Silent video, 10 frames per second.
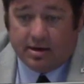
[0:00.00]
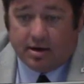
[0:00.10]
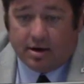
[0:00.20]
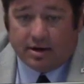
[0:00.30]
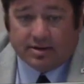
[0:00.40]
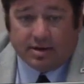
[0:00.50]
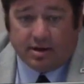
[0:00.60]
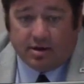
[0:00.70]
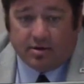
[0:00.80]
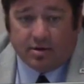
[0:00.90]
All right,
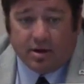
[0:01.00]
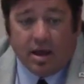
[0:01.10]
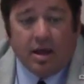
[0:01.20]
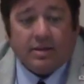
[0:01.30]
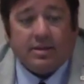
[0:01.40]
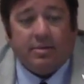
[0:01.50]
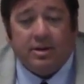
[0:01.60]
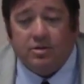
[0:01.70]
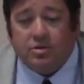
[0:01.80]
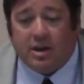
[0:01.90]
so something
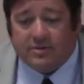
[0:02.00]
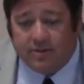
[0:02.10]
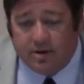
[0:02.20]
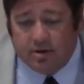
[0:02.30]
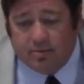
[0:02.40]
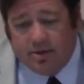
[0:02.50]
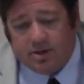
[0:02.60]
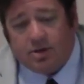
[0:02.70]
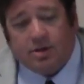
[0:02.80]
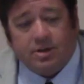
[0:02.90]
to address for the new
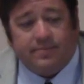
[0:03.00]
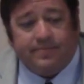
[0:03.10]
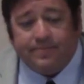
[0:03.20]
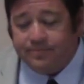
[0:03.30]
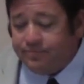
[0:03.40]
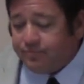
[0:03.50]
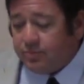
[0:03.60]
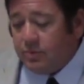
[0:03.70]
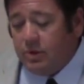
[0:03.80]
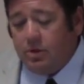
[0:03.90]
administration.
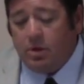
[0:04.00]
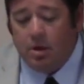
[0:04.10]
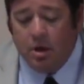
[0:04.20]
Mm-hmm.